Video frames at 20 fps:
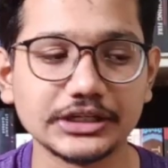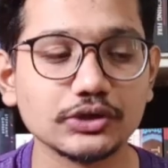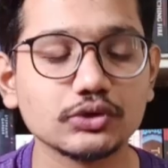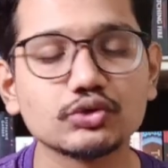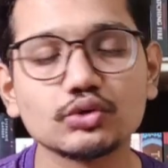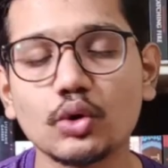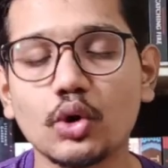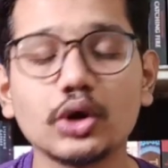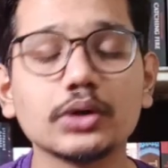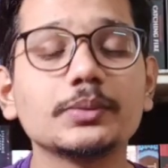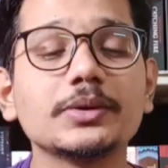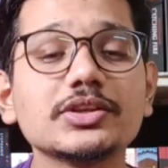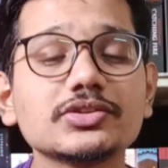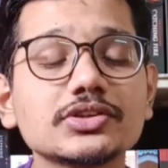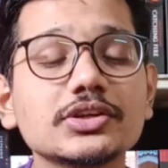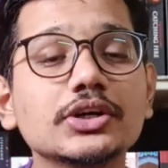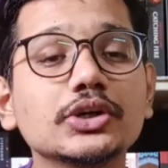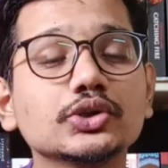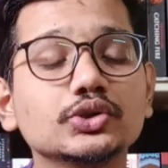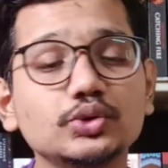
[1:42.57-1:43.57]
So always
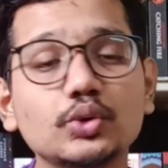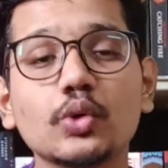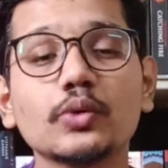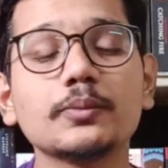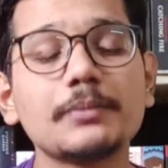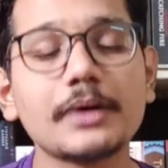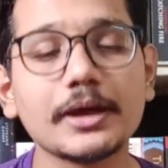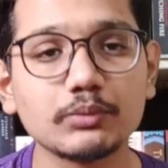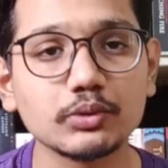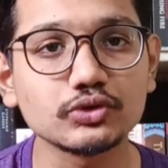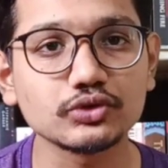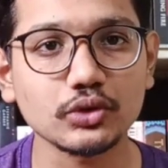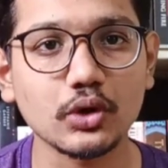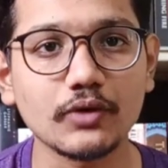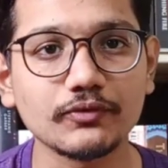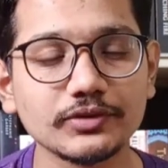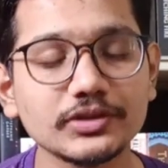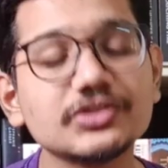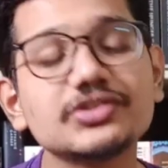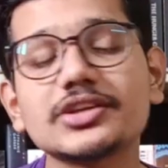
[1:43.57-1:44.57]
don't buy books
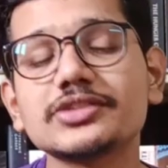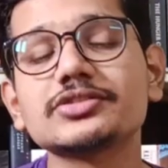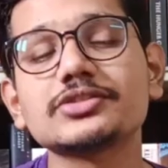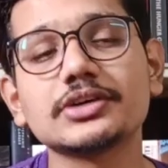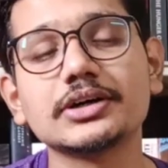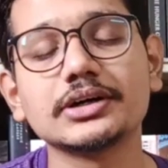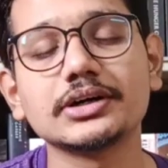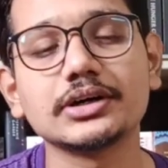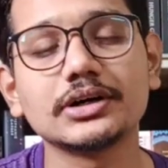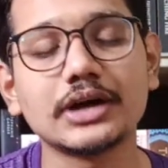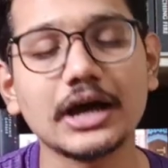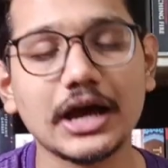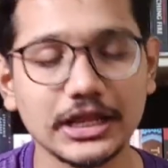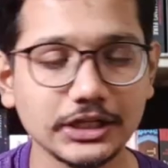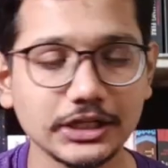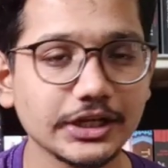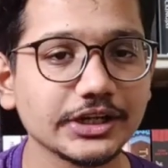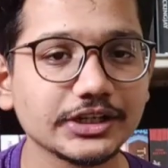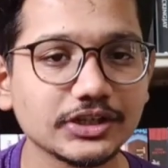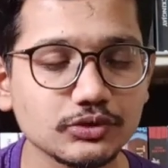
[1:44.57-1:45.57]
often, just uh,
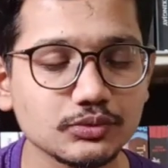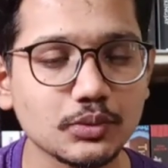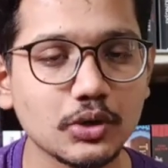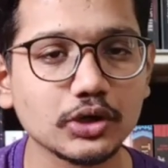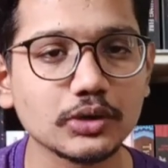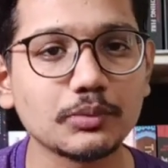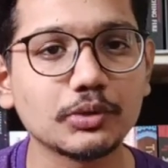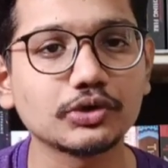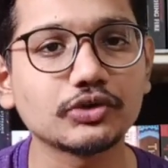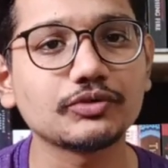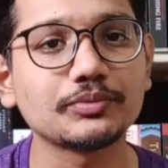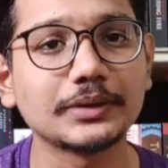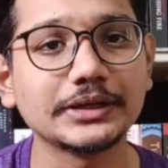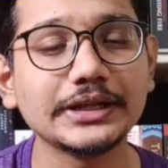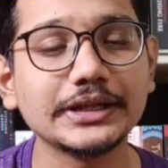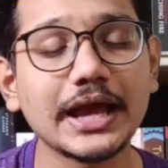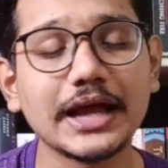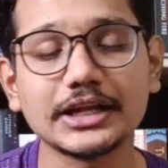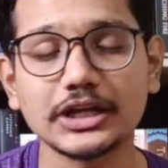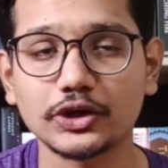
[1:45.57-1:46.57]
allocate a small amount of money
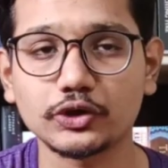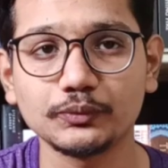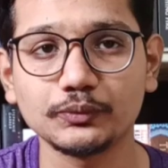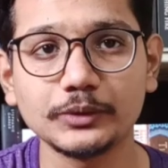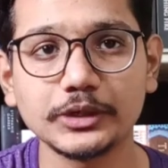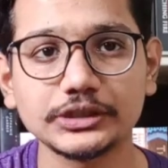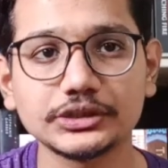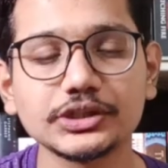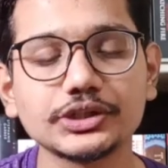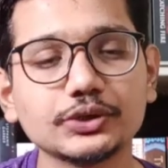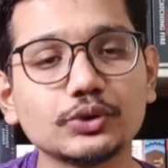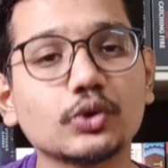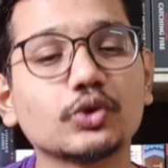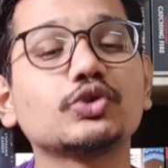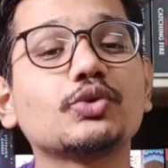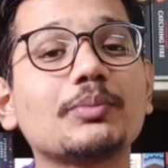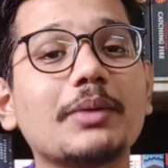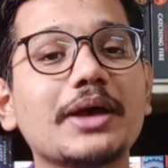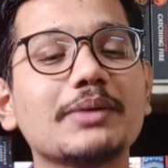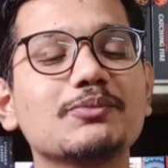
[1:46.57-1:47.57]
and accumulate it in order to
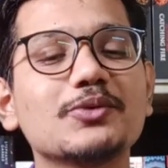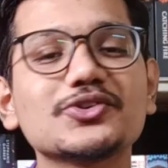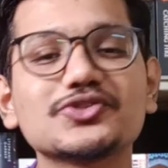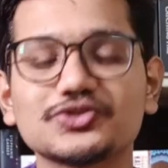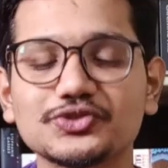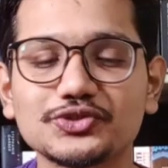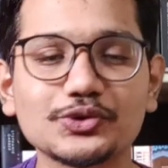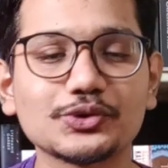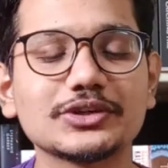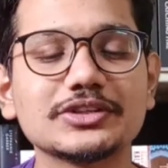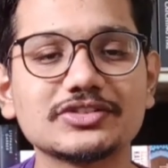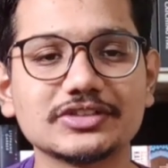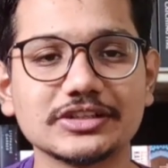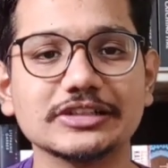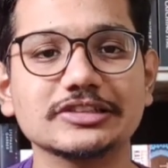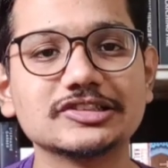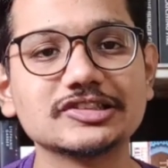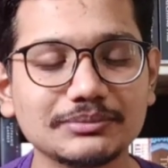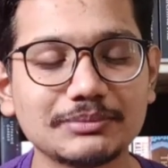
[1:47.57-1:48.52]
buy books during sales.